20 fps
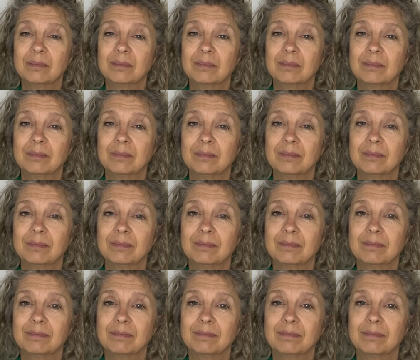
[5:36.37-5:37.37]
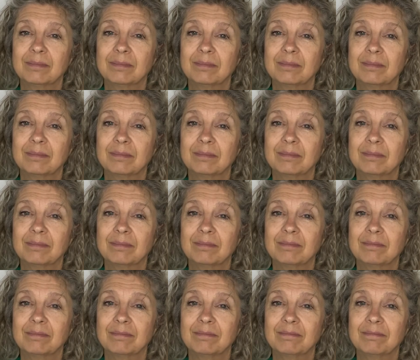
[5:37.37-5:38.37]

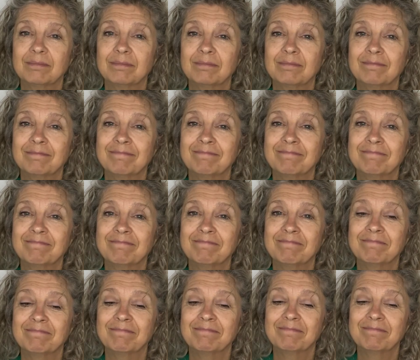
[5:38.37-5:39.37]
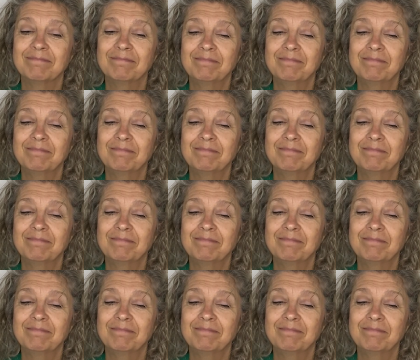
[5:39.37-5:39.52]
Nobody speaks.